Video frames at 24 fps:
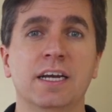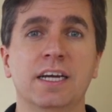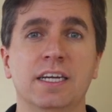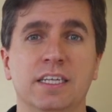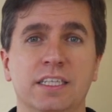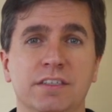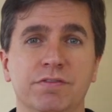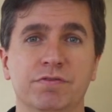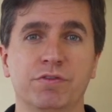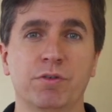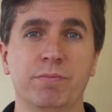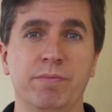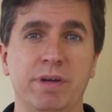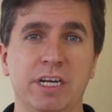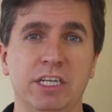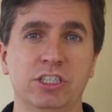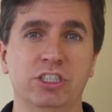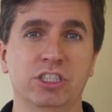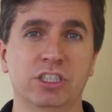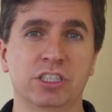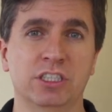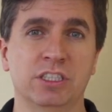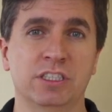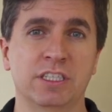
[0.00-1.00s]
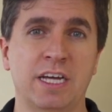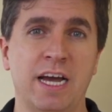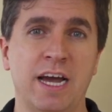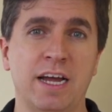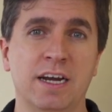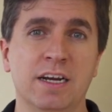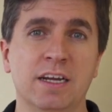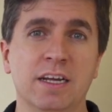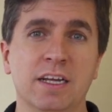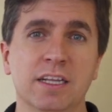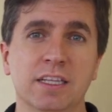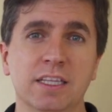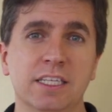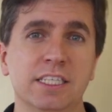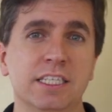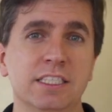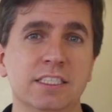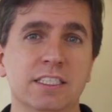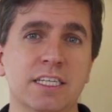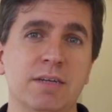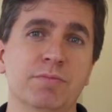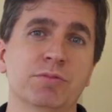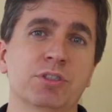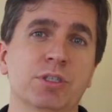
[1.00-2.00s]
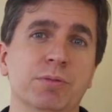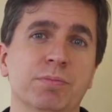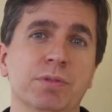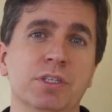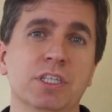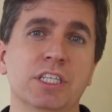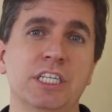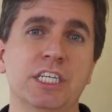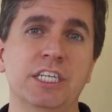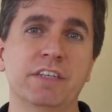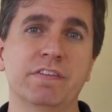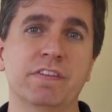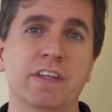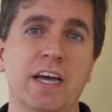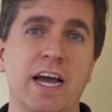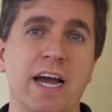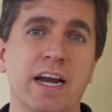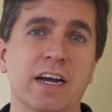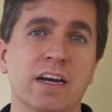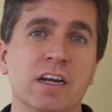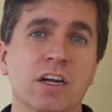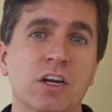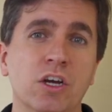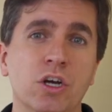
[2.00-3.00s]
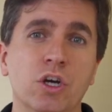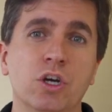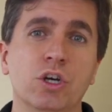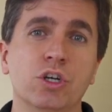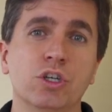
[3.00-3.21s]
Information that leads them to believe that